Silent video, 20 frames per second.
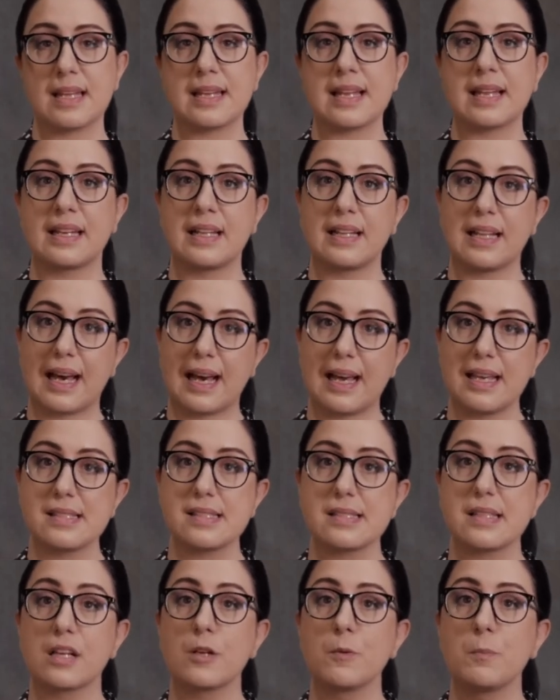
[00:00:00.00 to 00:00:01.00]
and
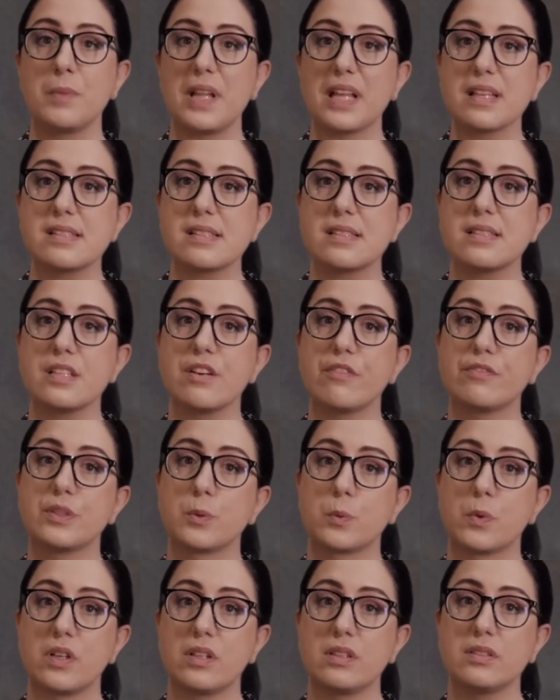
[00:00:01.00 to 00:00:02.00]
analyze the complexity of
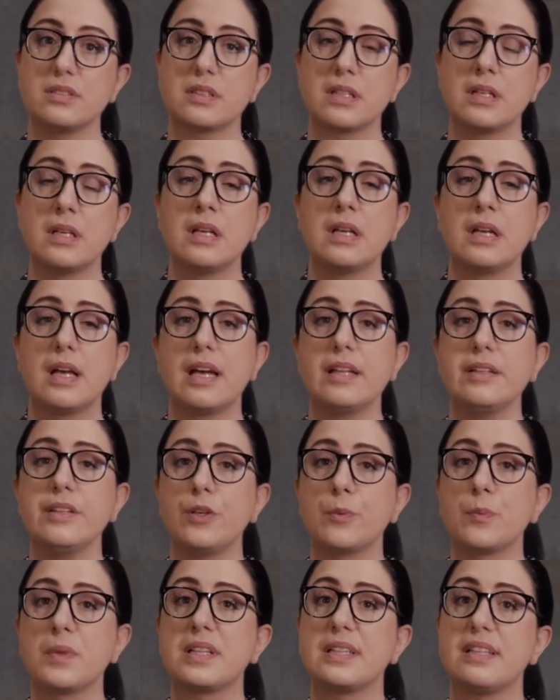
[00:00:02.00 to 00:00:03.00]
the world and
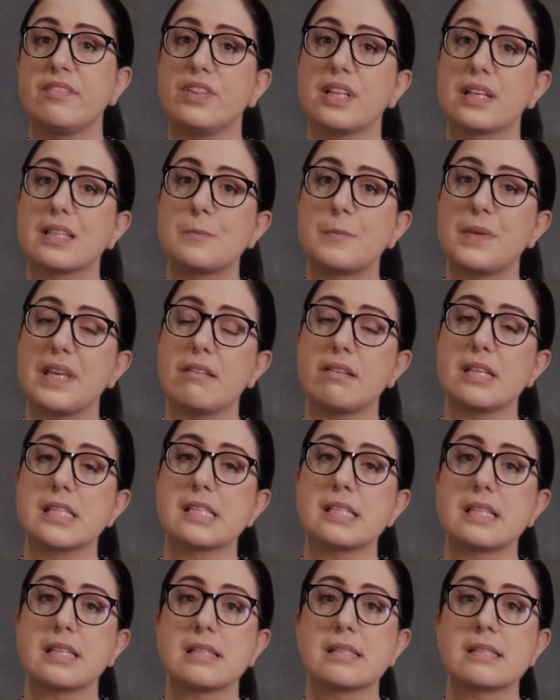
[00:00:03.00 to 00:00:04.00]
human lived
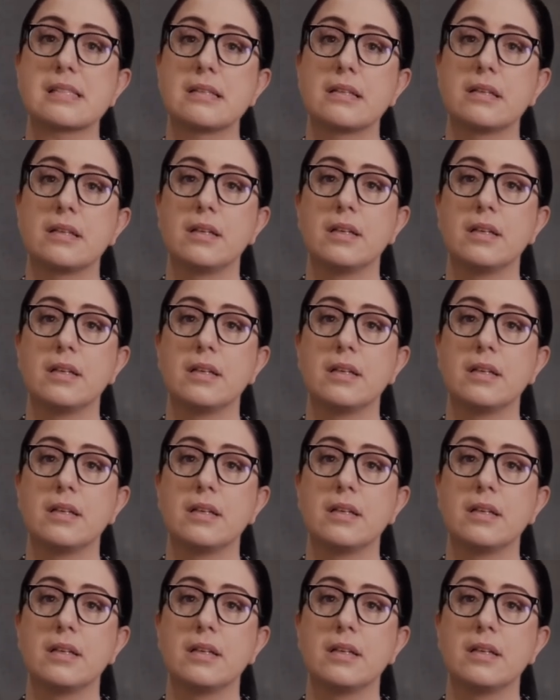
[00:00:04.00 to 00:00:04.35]
experiences.